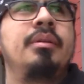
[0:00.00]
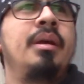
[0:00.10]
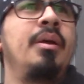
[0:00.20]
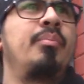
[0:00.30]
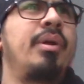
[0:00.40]

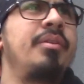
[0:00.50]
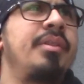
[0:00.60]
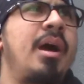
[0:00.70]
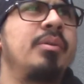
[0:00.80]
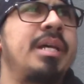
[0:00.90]
the brother
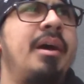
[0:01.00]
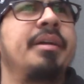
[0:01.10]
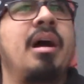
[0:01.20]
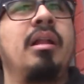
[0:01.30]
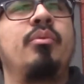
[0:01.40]
that was out
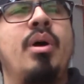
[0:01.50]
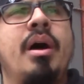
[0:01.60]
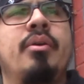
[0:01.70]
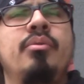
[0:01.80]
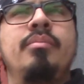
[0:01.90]
in
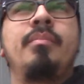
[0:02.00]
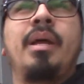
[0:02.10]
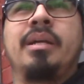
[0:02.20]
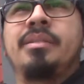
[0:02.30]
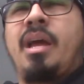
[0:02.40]
Colorado,
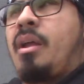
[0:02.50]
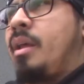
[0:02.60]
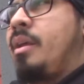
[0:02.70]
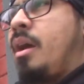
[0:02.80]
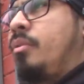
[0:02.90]
like I said,
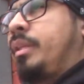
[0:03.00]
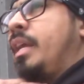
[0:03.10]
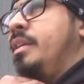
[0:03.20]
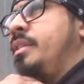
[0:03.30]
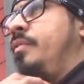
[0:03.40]
I don't
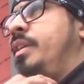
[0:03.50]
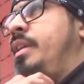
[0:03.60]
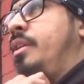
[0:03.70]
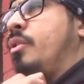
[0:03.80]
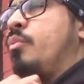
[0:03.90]
think he's even in
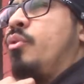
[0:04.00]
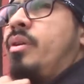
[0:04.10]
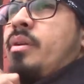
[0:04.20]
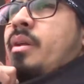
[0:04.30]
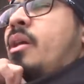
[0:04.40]
it no more.
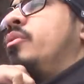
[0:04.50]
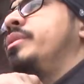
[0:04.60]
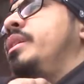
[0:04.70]
I don't see